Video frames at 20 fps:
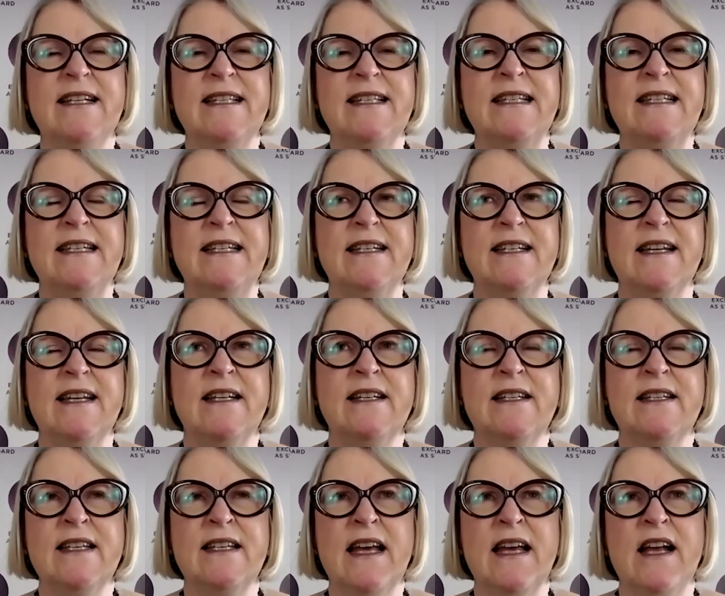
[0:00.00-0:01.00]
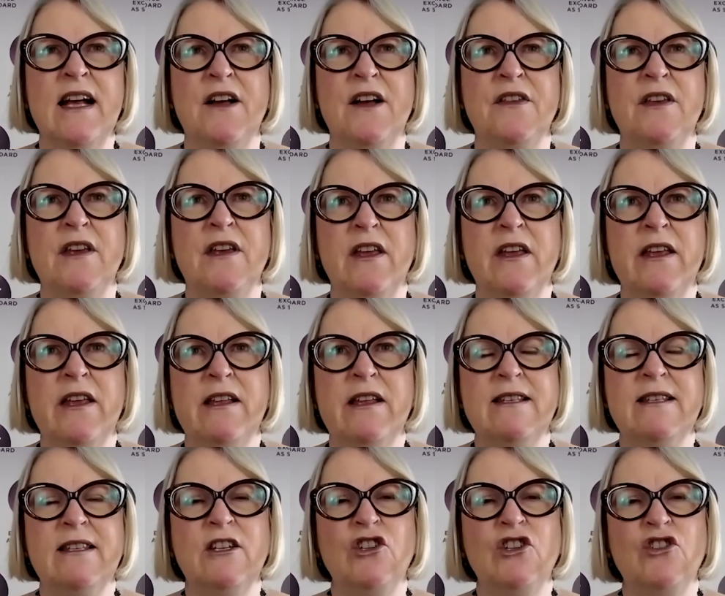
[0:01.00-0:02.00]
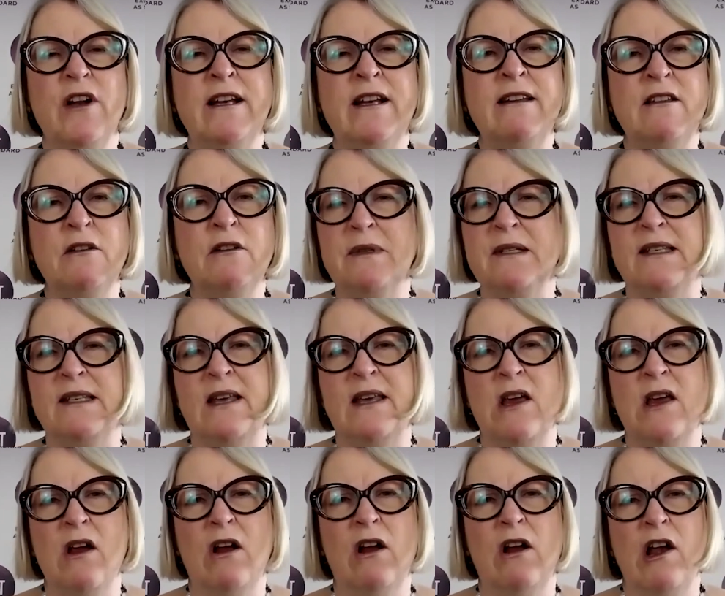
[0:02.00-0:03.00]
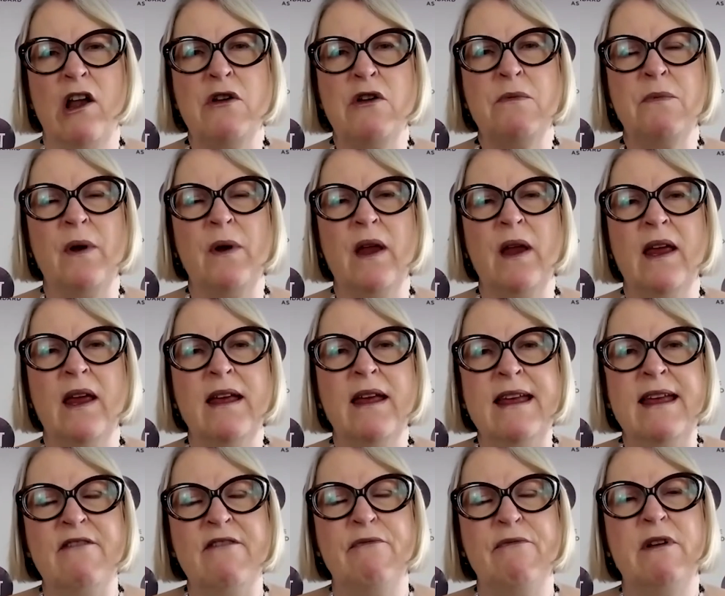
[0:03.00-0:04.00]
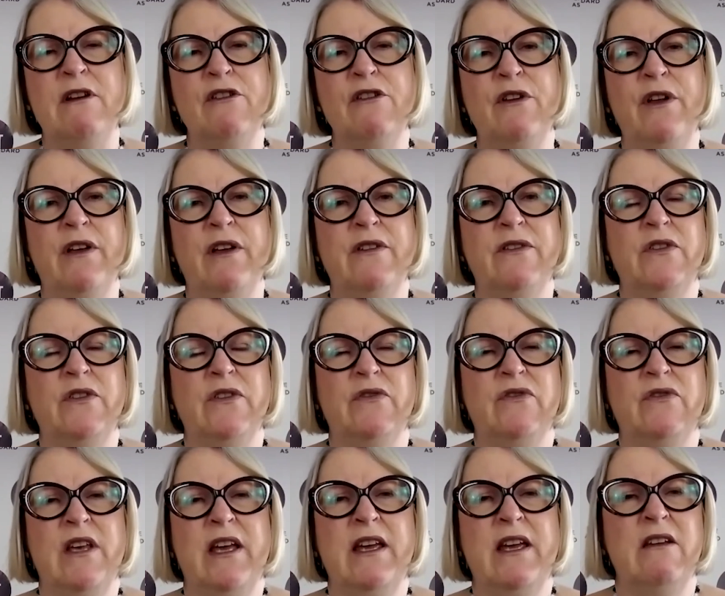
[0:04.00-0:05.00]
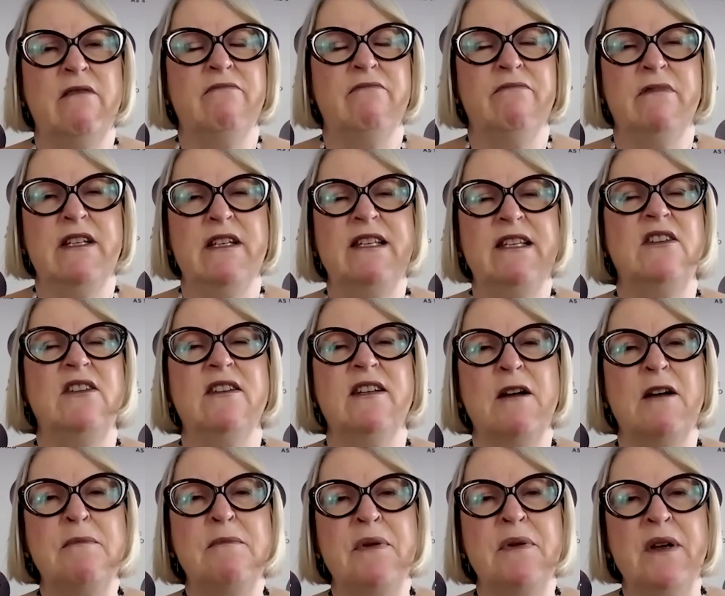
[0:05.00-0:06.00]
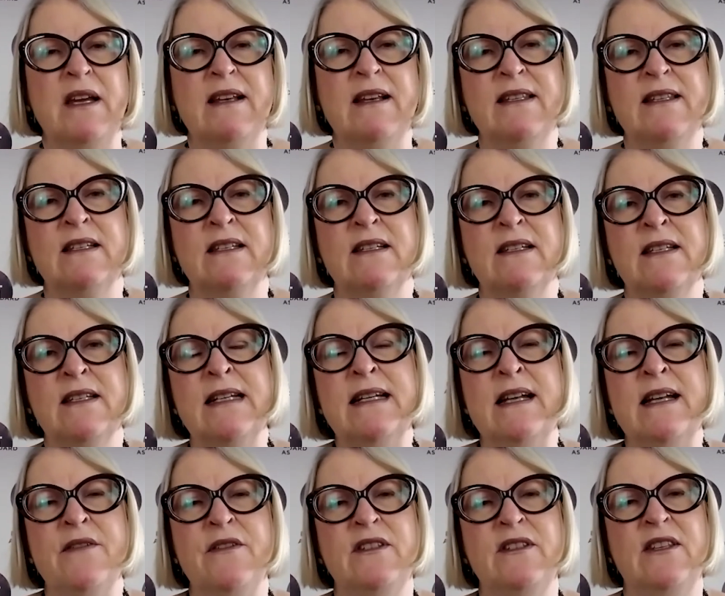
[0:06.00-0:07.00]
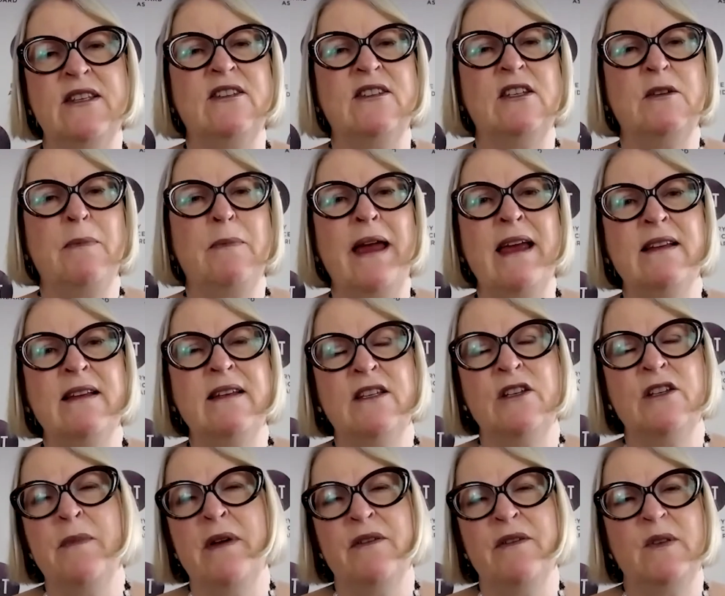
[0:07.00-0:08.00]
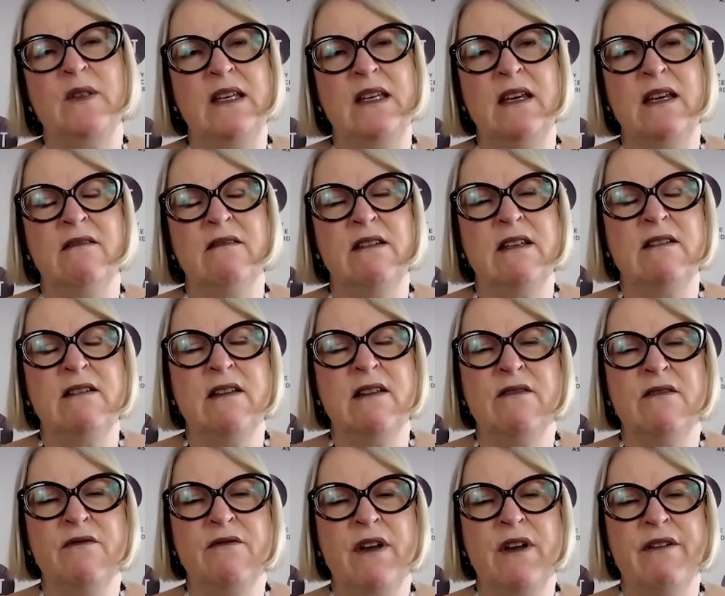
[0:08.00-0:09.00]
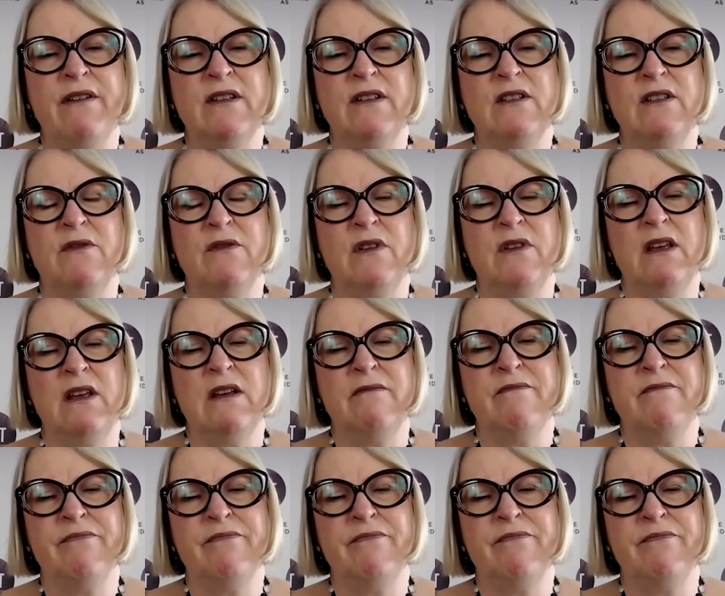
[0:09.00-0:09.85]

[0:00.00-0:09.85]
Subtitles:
isn't it? And I think it's a trend that we're seeing globally. If we look at, say, listed companies, and there's this debate you may have seen in various of the